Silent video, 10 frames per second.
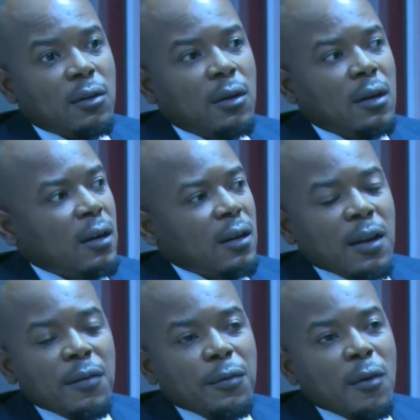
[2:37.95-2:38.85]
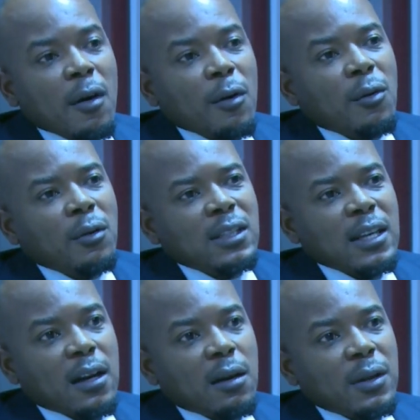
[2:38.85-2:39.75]
Mm. Even for our
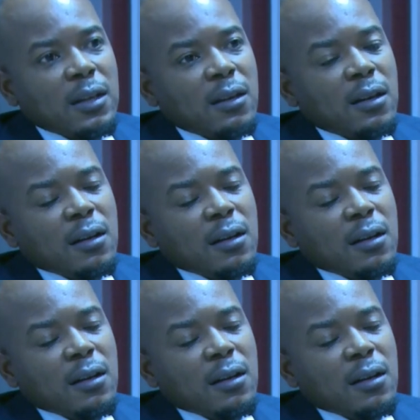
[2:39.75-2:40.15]
tech company,